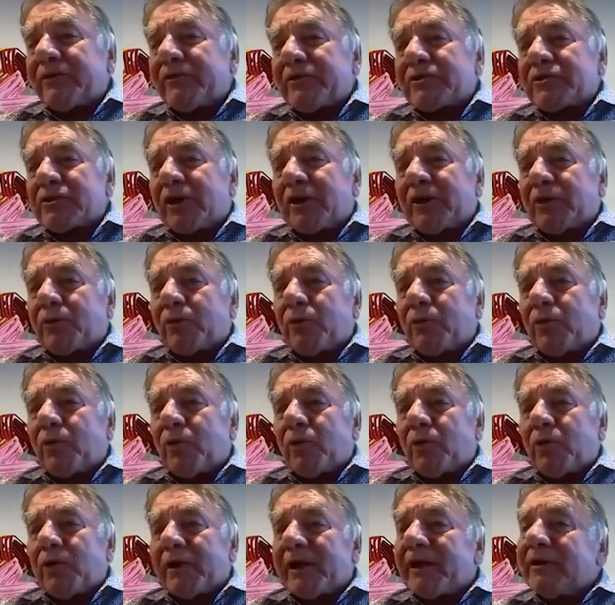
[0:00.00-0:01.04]
vaginal
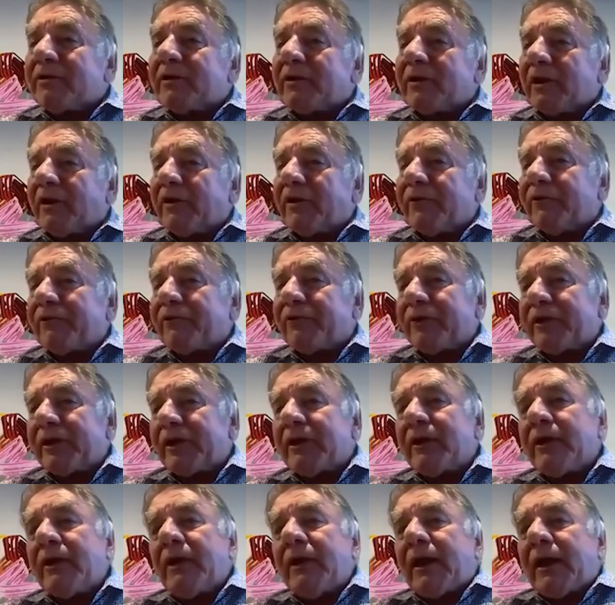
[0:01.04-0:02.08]
wall into the ovary,
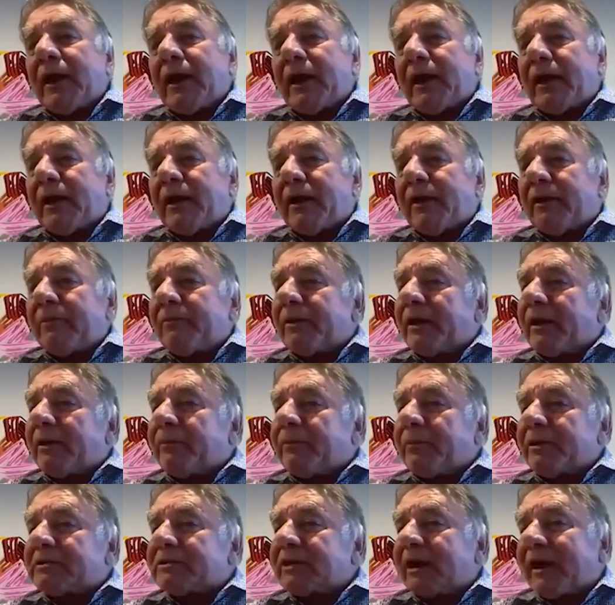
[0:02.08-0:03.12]
and
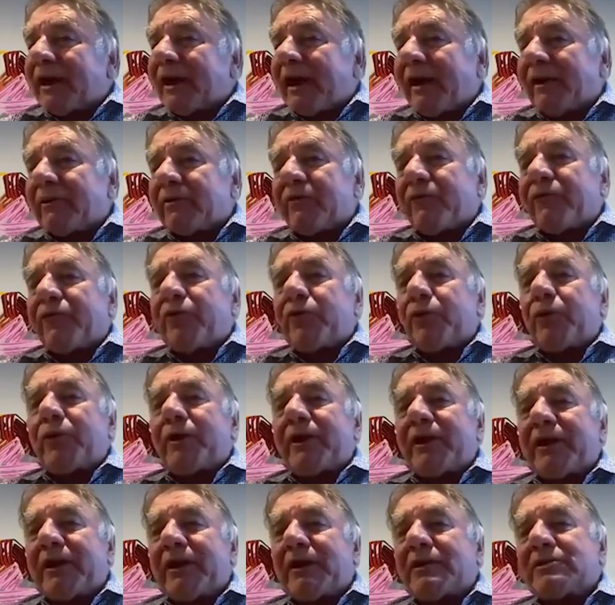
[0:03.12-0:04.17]
we suck out the fluid
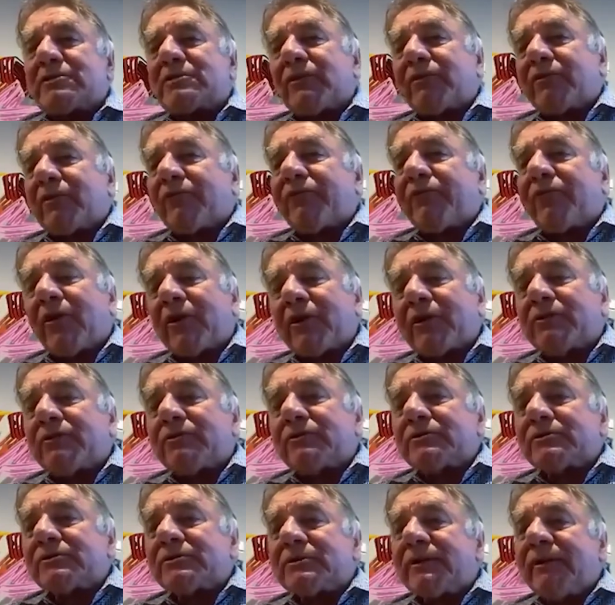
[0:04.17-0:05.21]
in each of the
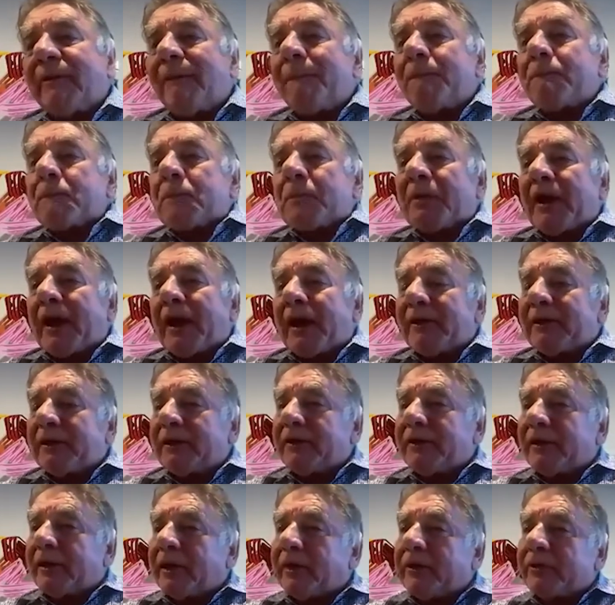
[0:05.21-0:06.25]
follicles. And
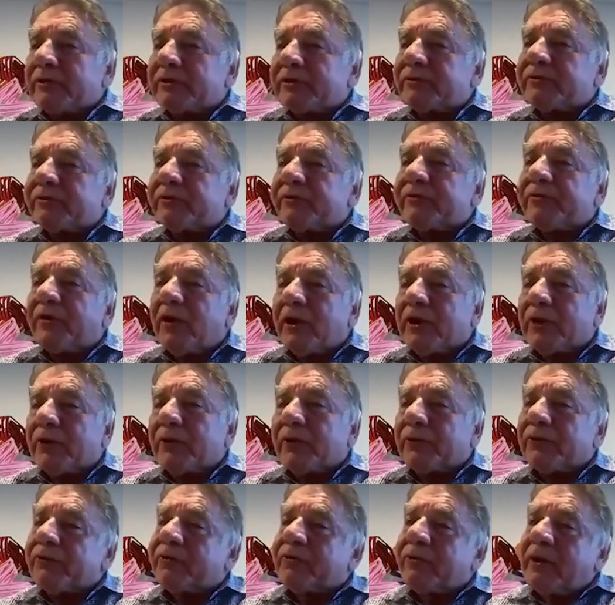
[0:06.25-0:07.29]
in those
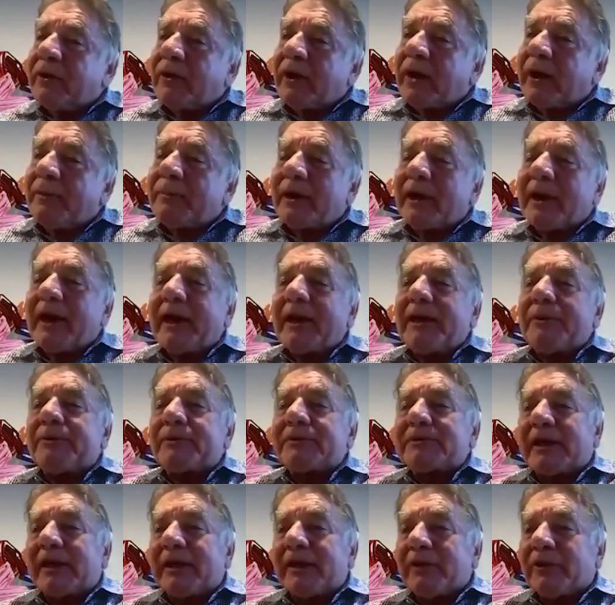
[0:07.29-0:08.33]
follicles, about
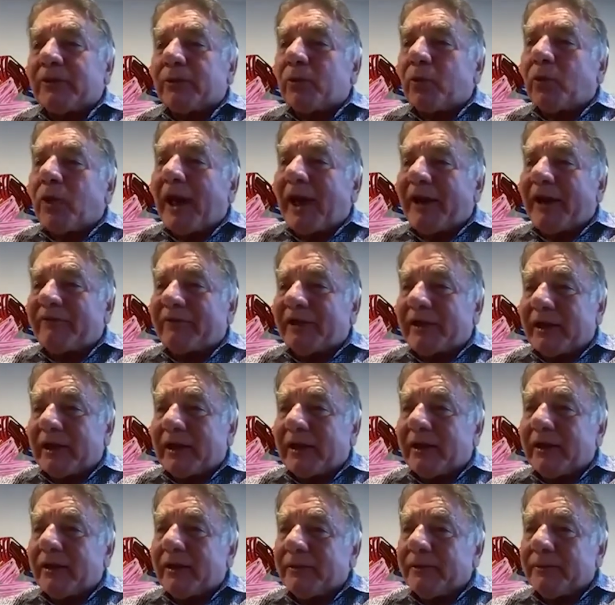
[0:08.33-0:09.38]
80% of them will have an
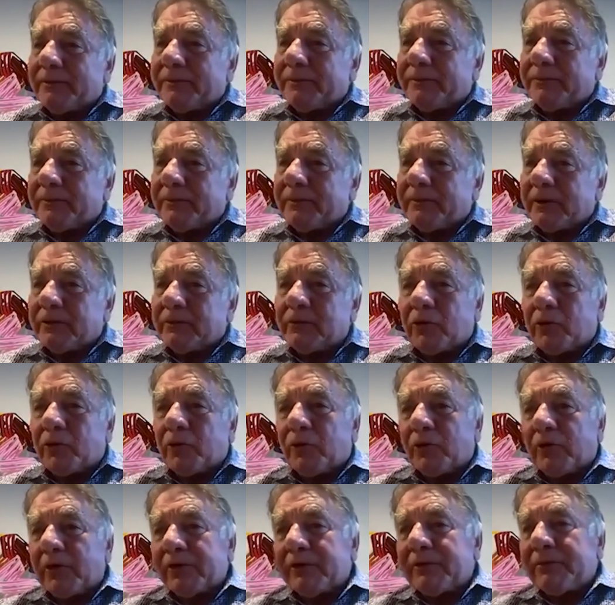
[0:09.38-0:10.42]
egg. Not
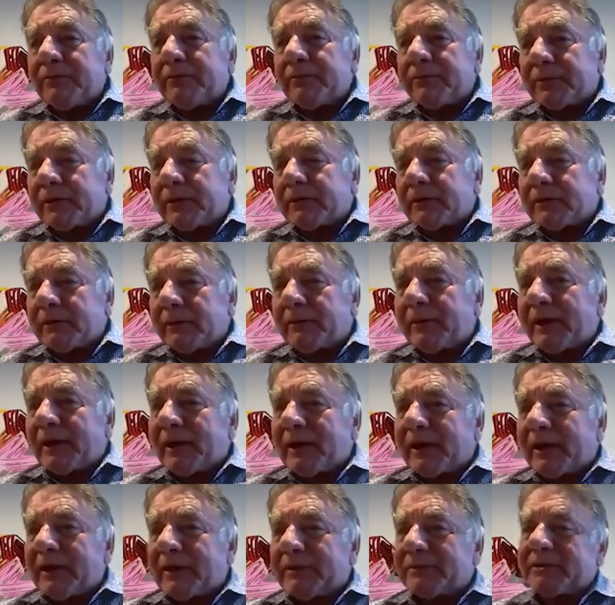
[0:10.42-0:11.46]
all of them, but about
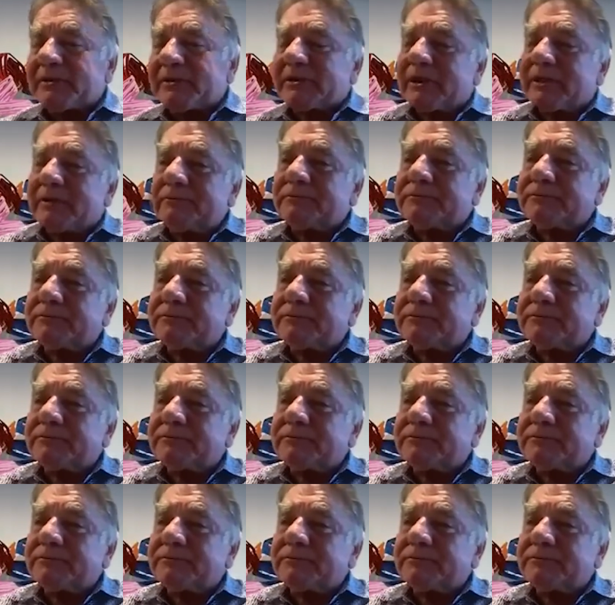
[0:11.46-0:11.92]
80%.